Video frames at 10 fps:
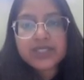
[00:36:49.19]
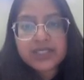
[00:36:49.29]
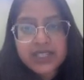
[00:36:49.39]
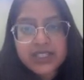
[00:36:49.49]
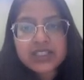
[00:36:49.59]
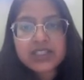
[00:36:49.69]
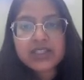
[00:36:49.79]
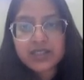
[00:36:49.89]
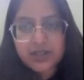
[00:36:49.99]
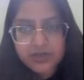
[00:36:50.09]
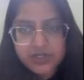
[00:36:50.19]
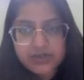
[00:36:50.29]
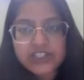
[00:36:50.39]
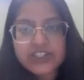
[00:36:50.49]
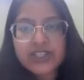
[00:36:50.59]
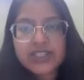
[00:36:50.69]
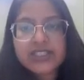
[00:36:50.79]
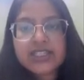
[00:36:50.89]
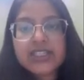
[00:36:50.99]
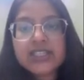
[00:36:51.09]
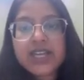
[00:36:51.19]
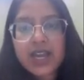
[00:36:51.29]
degrades the conservation estate,